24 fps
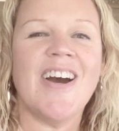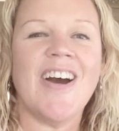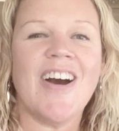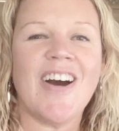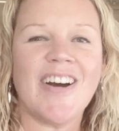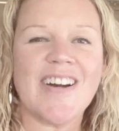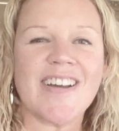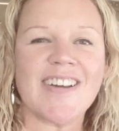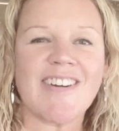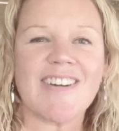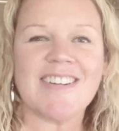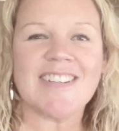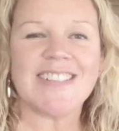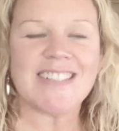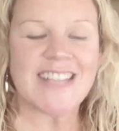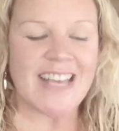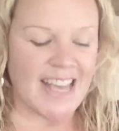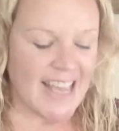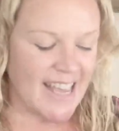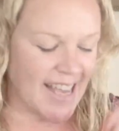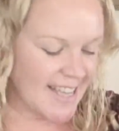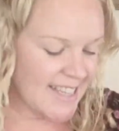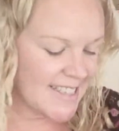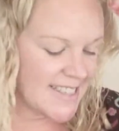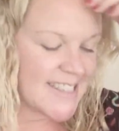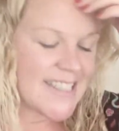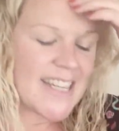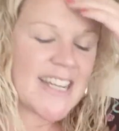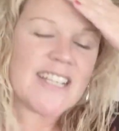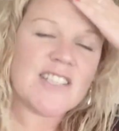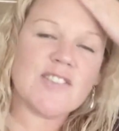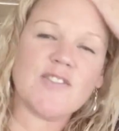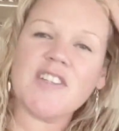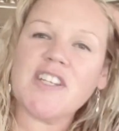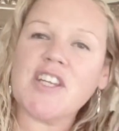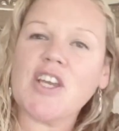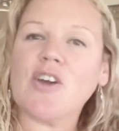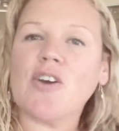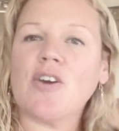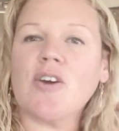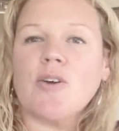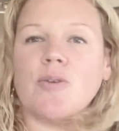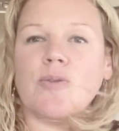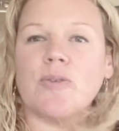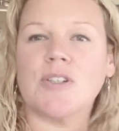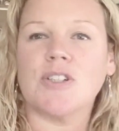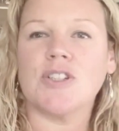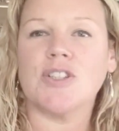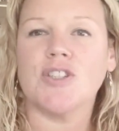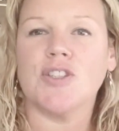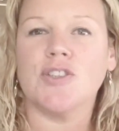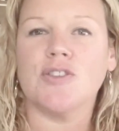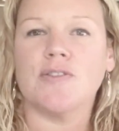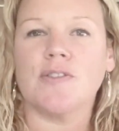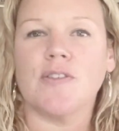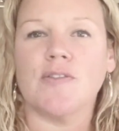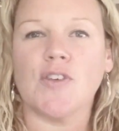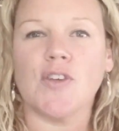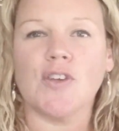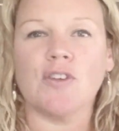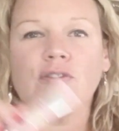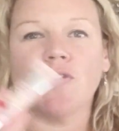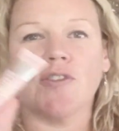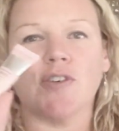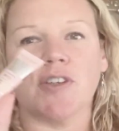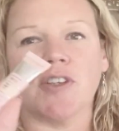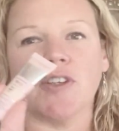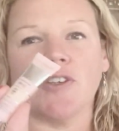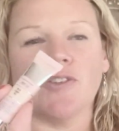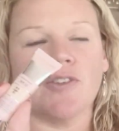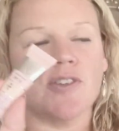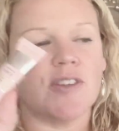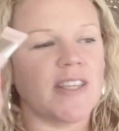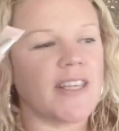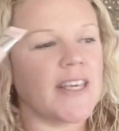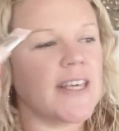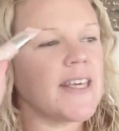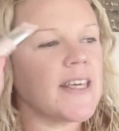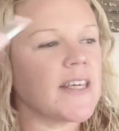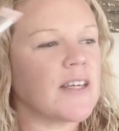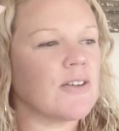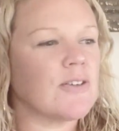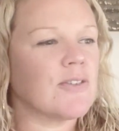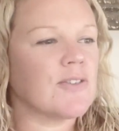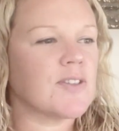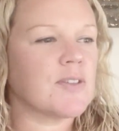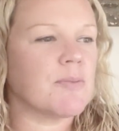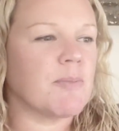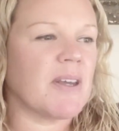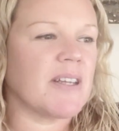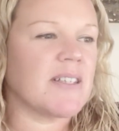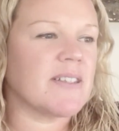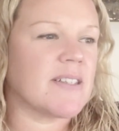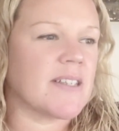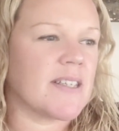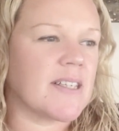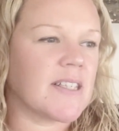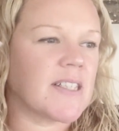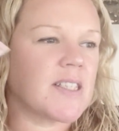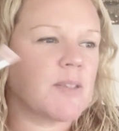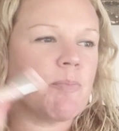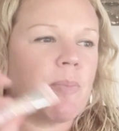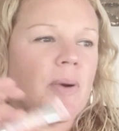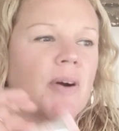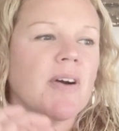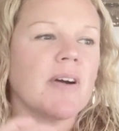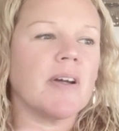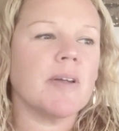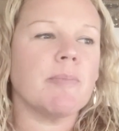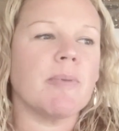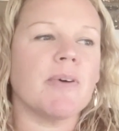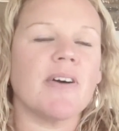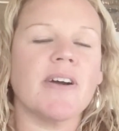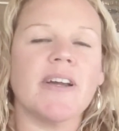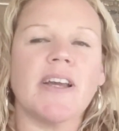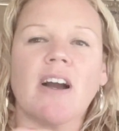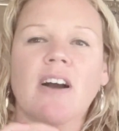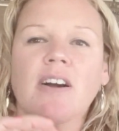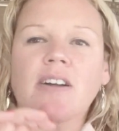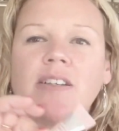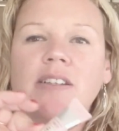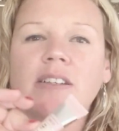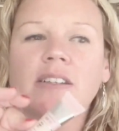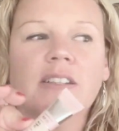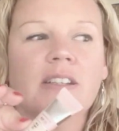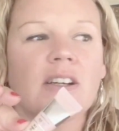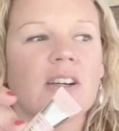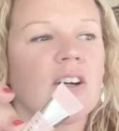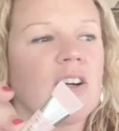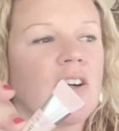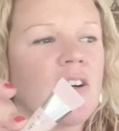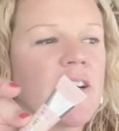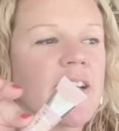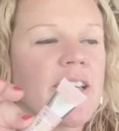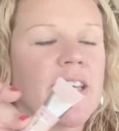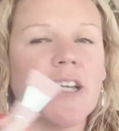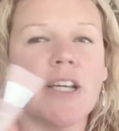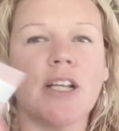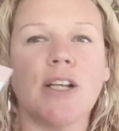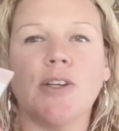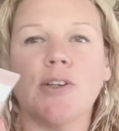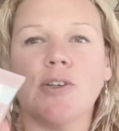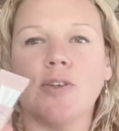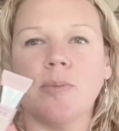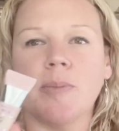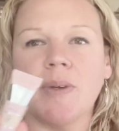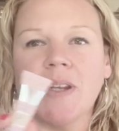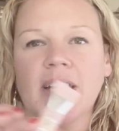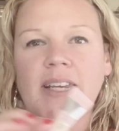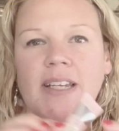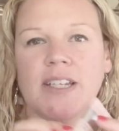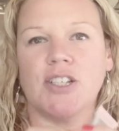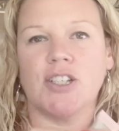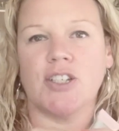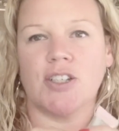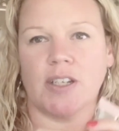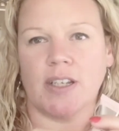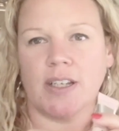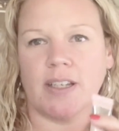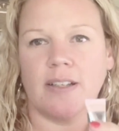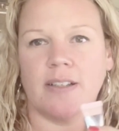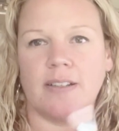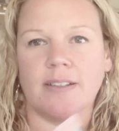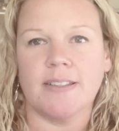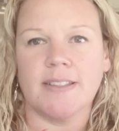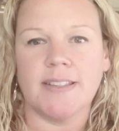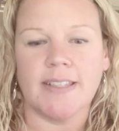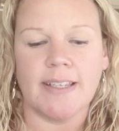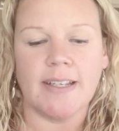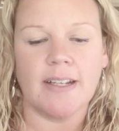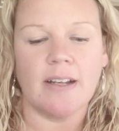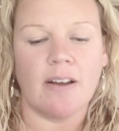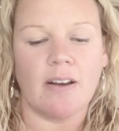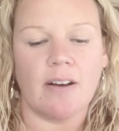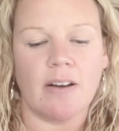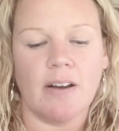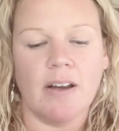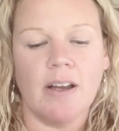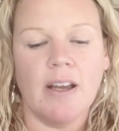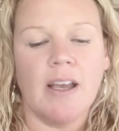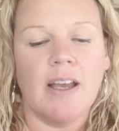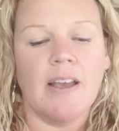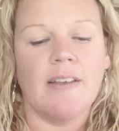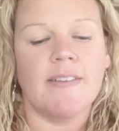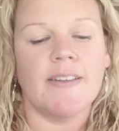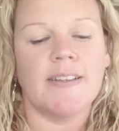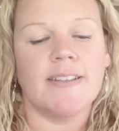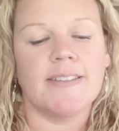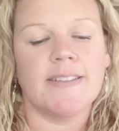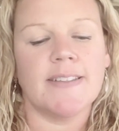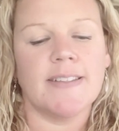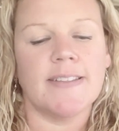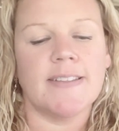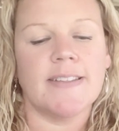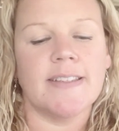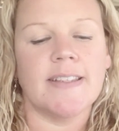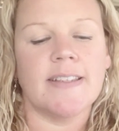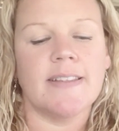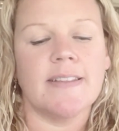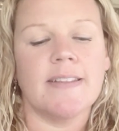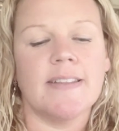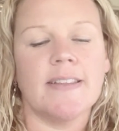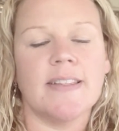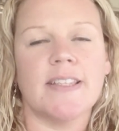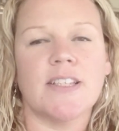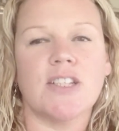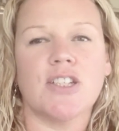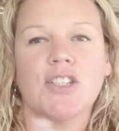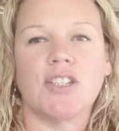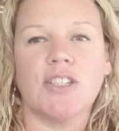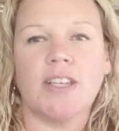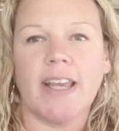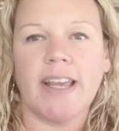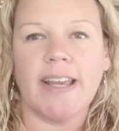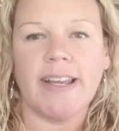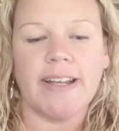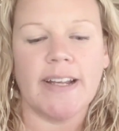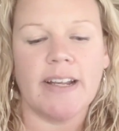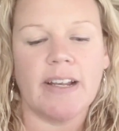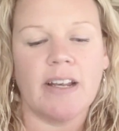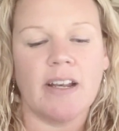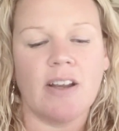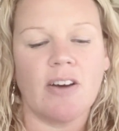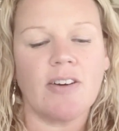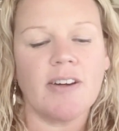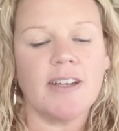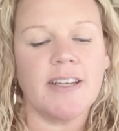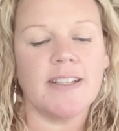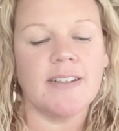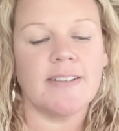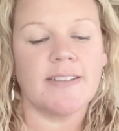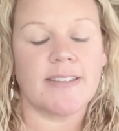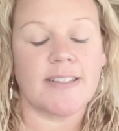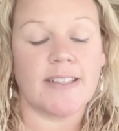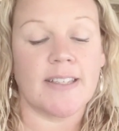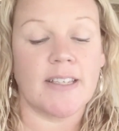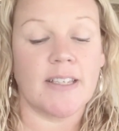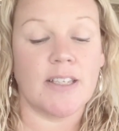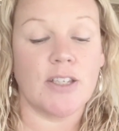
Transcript: Hi guys, in today's video I want to review for you the IT Cosmetics Bye Bye Under Eye Illumination Concealer. This is in the shade Light.